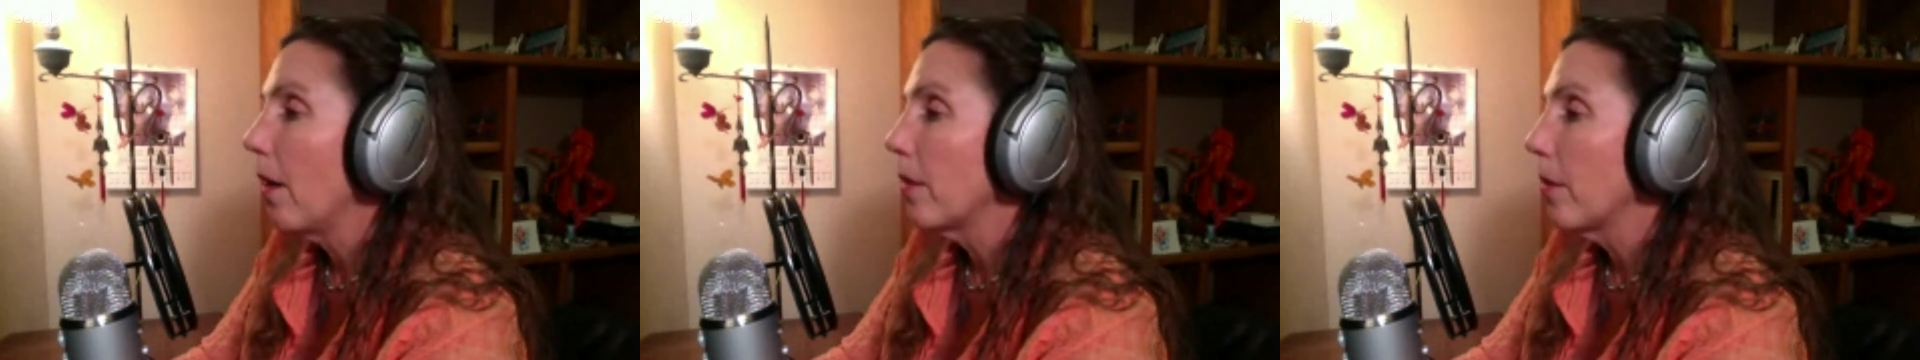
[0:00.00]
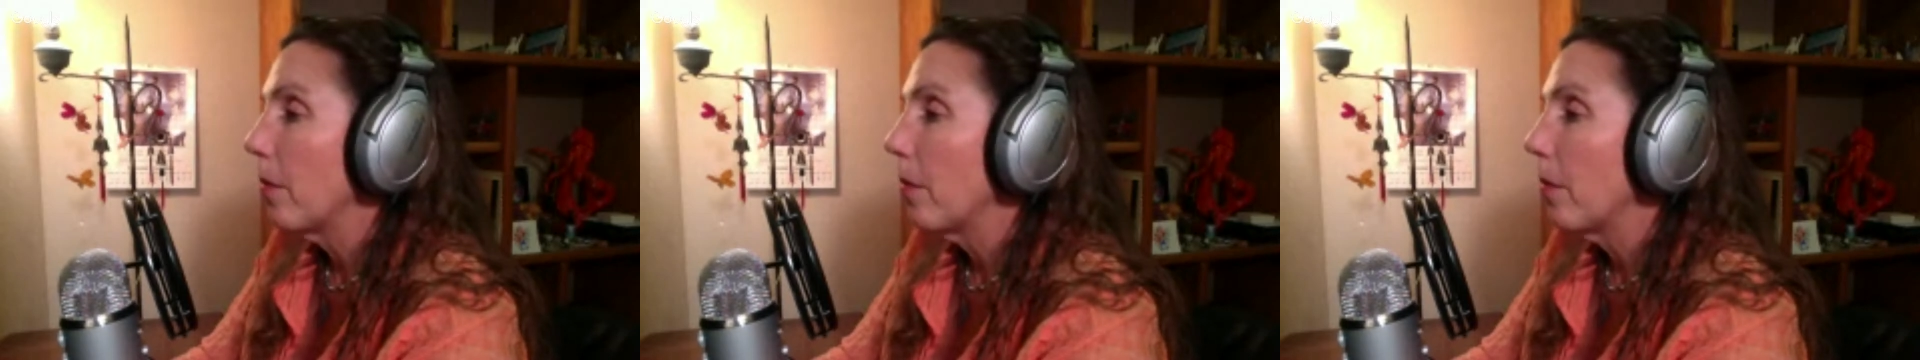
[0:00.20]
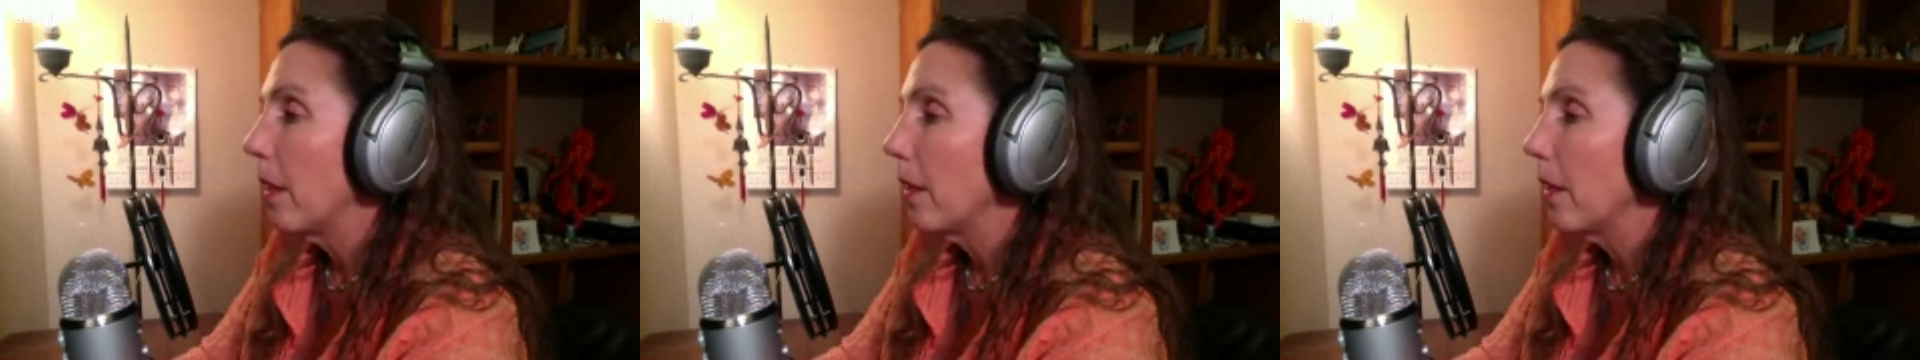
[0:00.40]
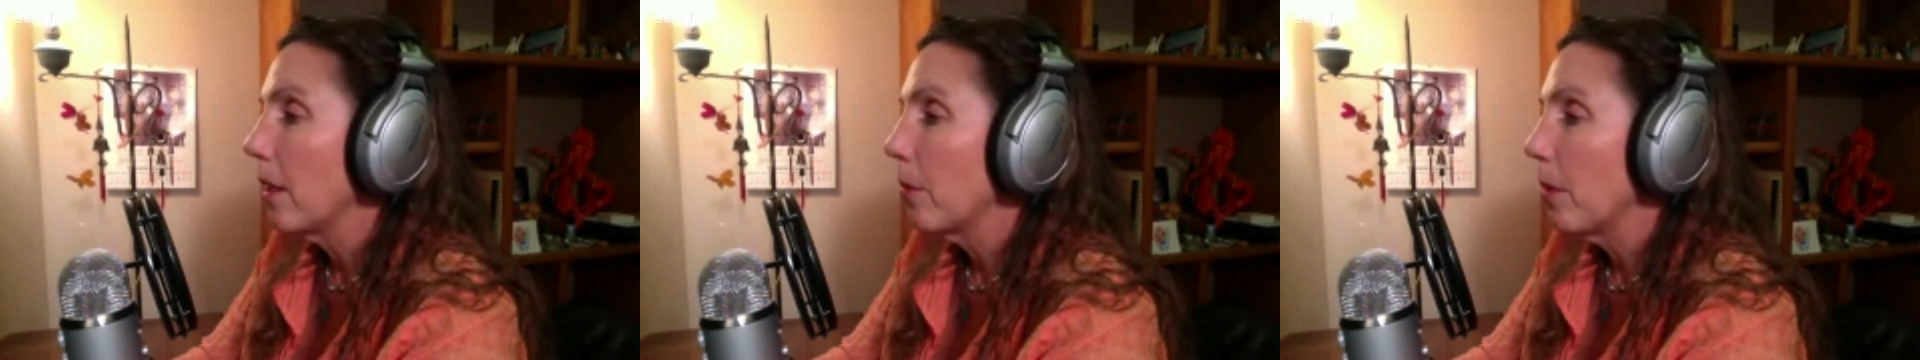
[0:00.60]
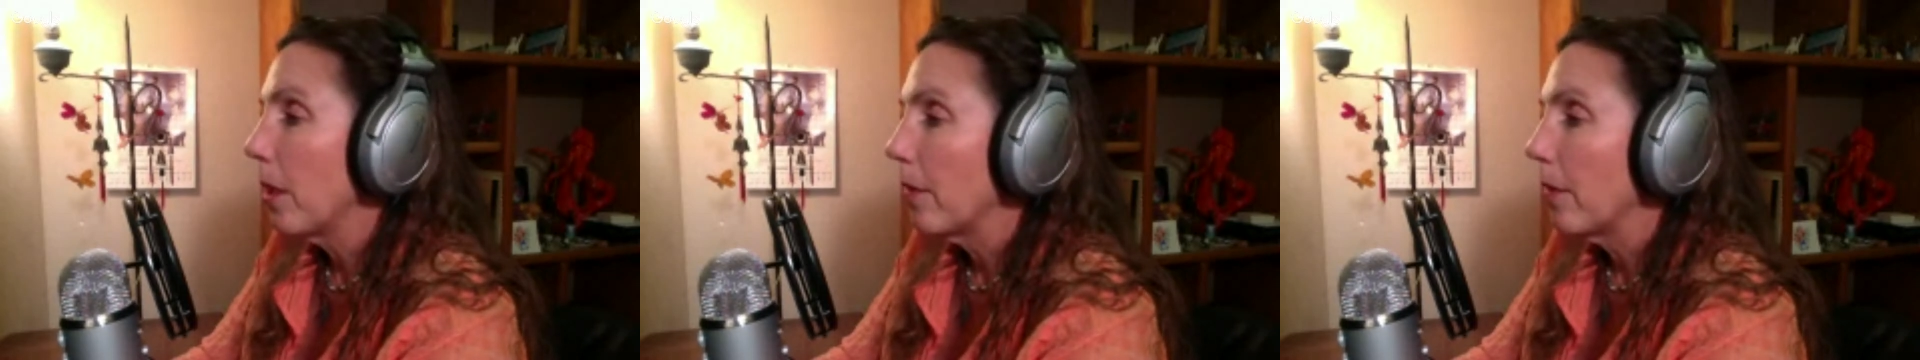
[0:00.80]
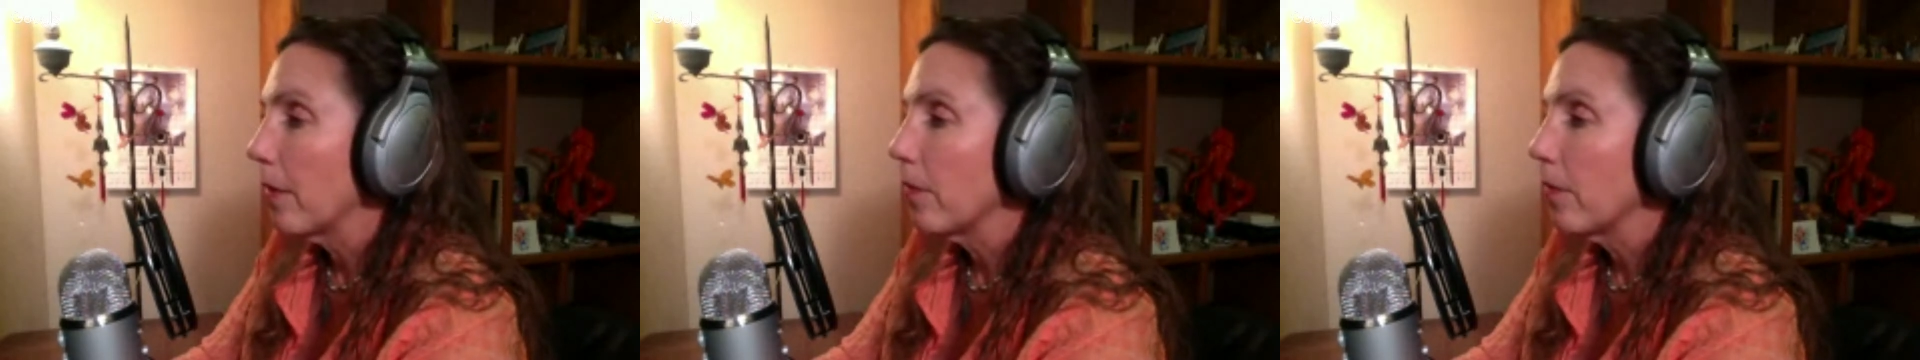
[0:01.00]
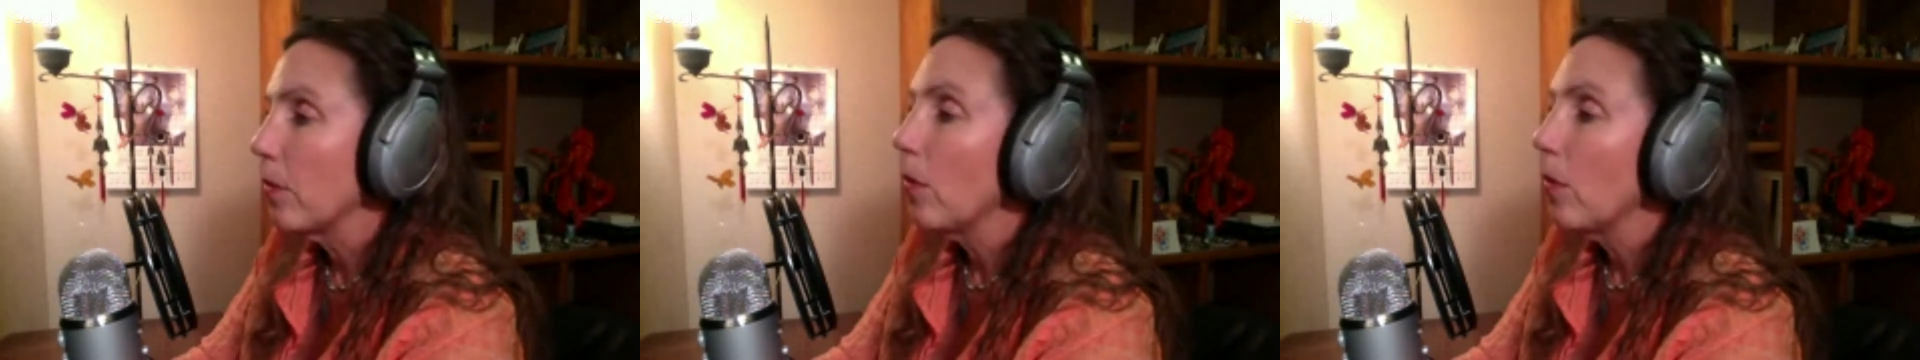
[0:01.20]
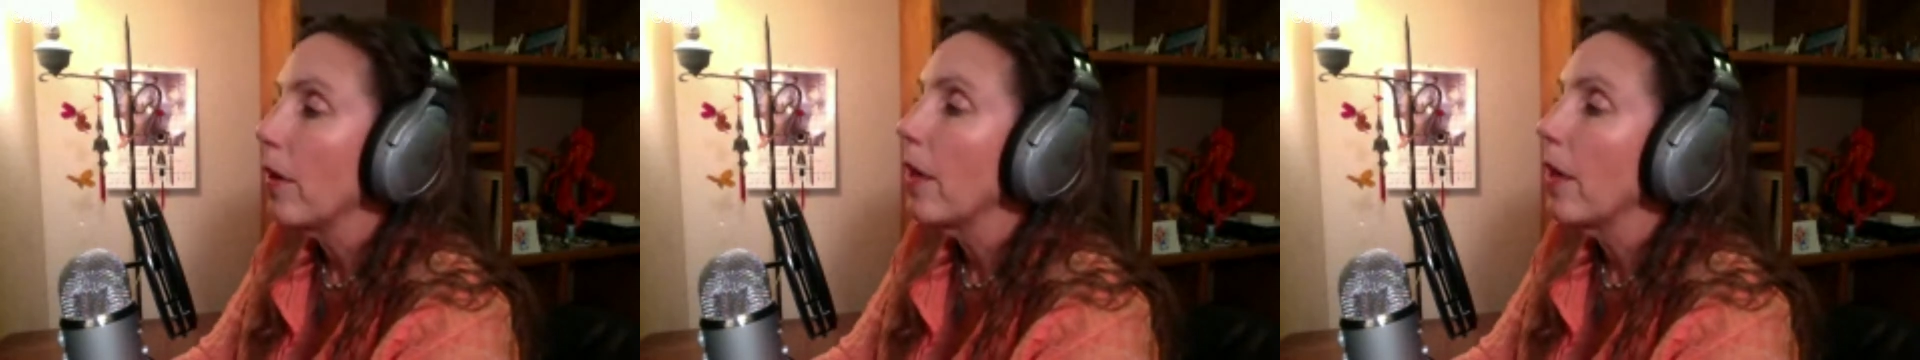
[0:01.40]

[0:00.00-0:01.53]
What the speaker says: the belly, the pelvic floor,